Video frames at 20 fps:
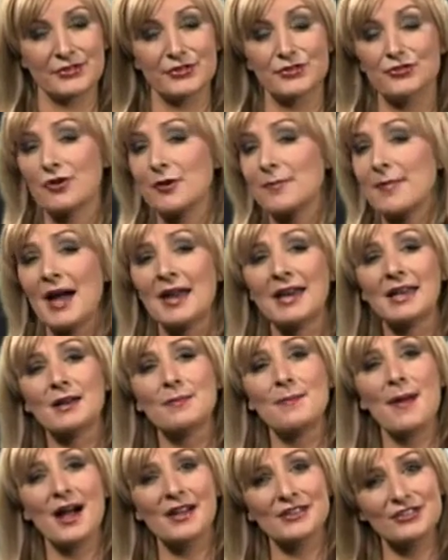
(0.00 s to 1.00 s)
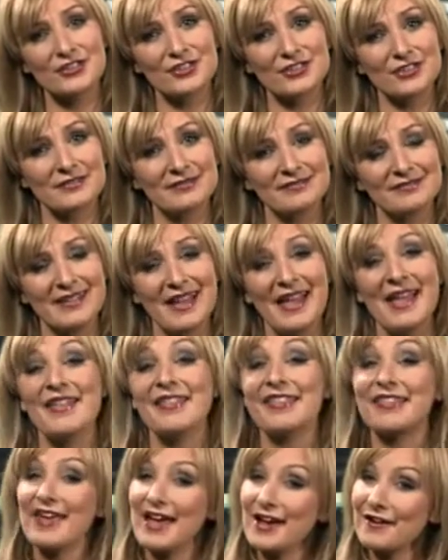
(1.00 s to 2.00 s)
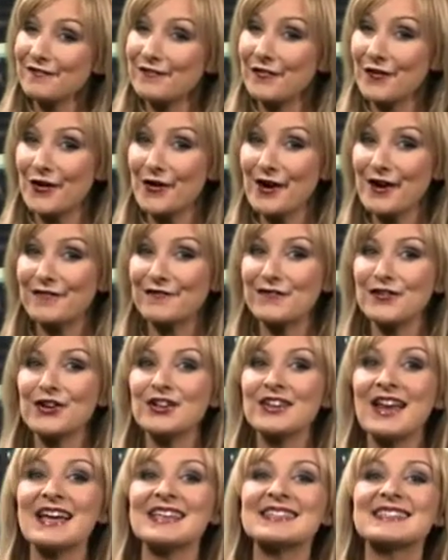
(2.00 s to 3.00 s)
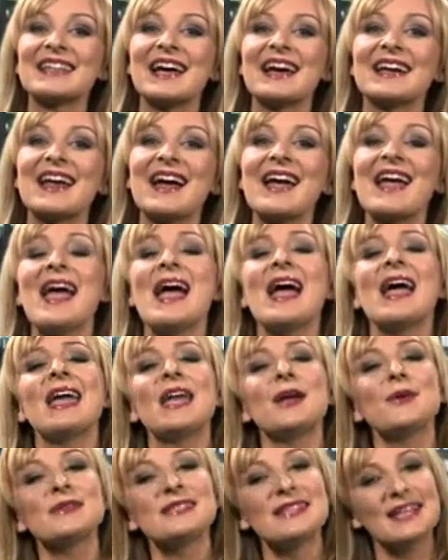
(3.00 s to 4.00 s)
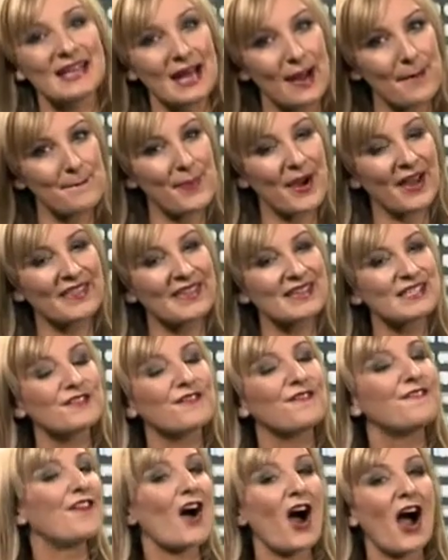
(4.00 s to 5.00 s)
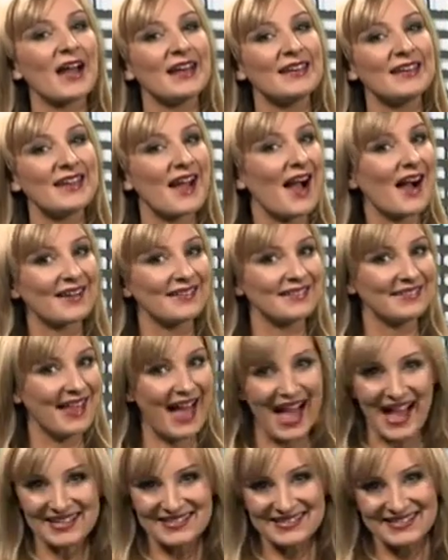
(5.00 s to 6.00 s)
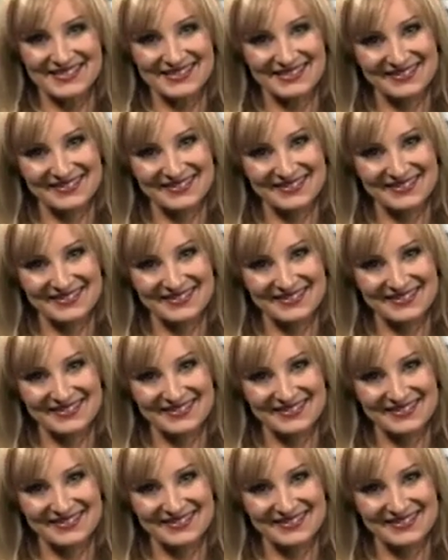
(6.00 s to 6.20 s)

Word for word: Dramatic much? Therefore, a few days later, he was hit up by this fine young lass.